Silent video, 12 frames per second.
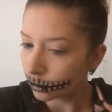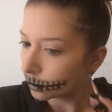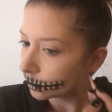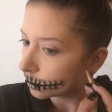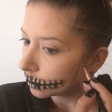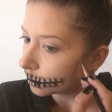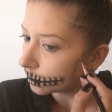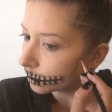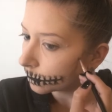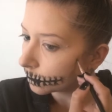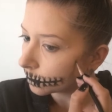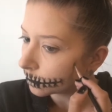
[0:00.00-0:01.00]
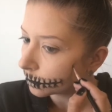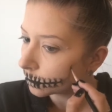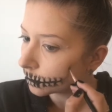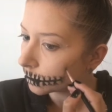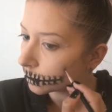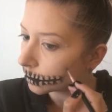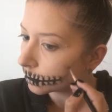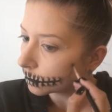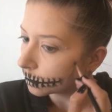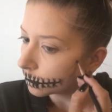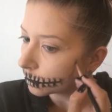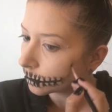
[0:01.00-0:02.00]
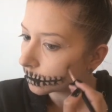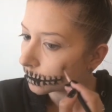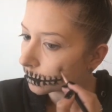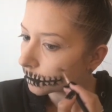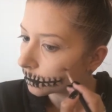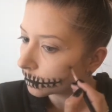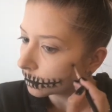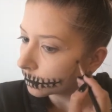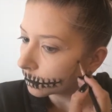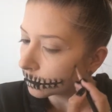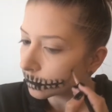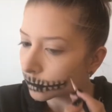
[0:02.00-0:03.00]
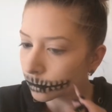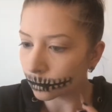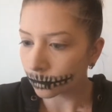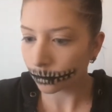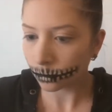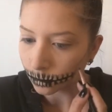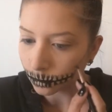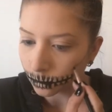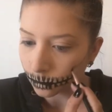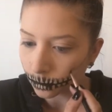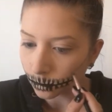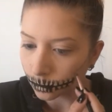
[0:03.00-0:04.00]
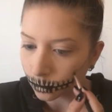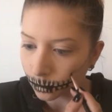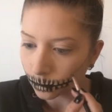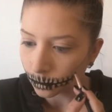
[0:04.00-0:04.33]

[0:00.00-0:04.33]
making sure both sides are nice and symmetrical.